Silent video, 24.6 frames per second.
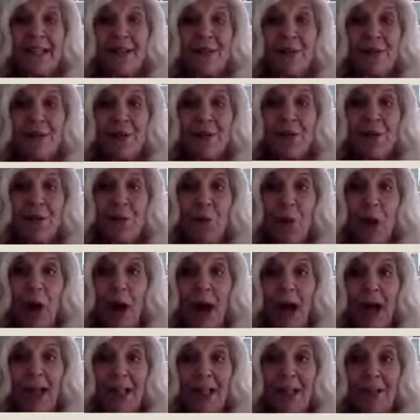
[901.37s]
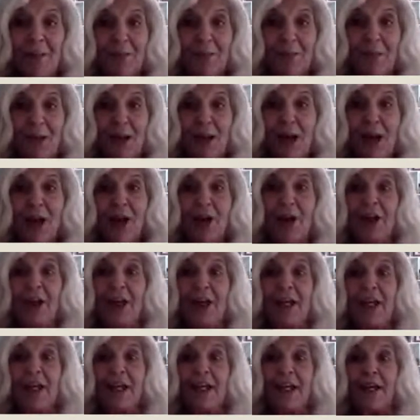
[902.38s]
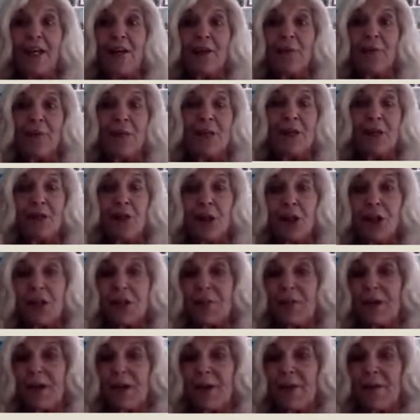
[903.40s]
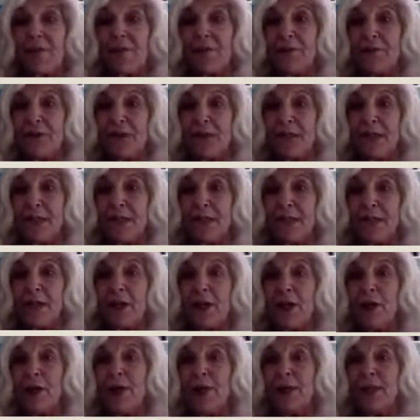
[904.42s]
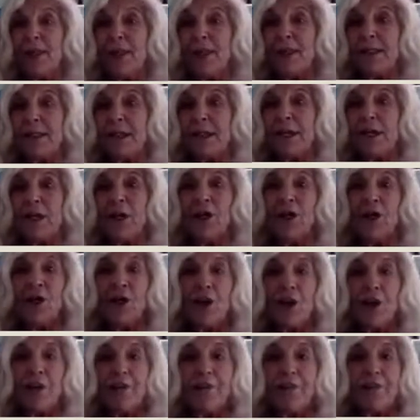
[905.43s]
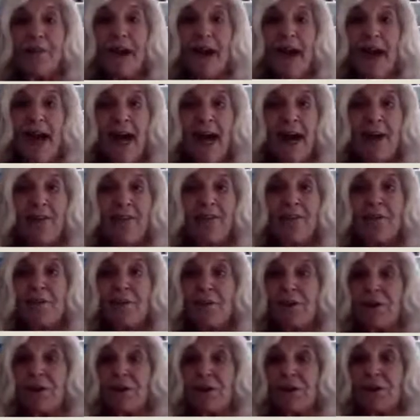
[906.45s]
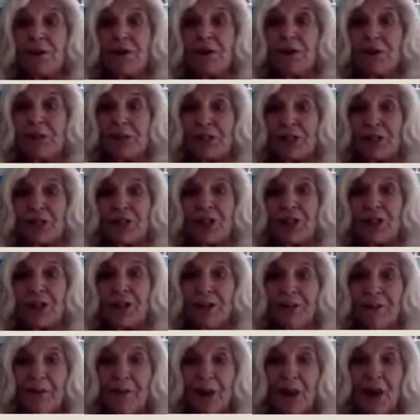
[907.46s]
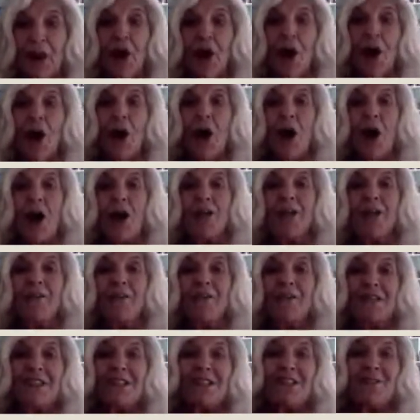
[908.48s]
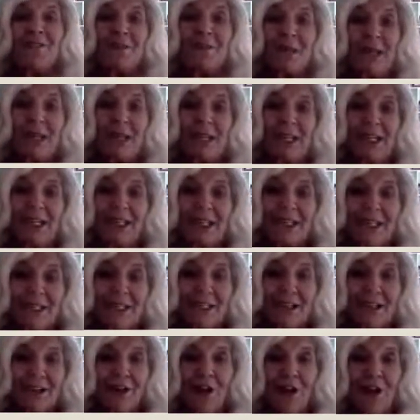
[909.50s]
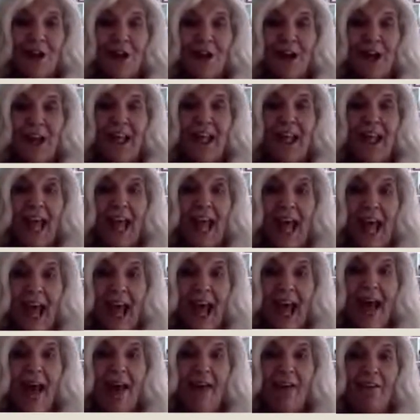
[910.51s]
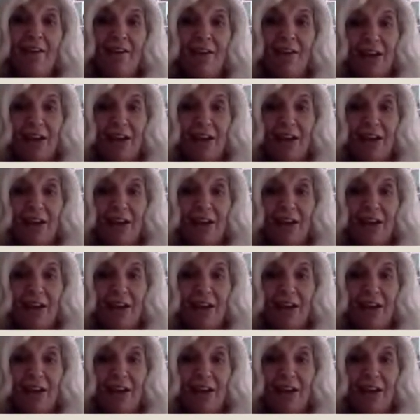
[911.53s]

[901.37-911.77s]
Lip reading: with the wand up there we talked about a few days ago. He's card 5, the Miracle Krishna. All of these beings, all right, have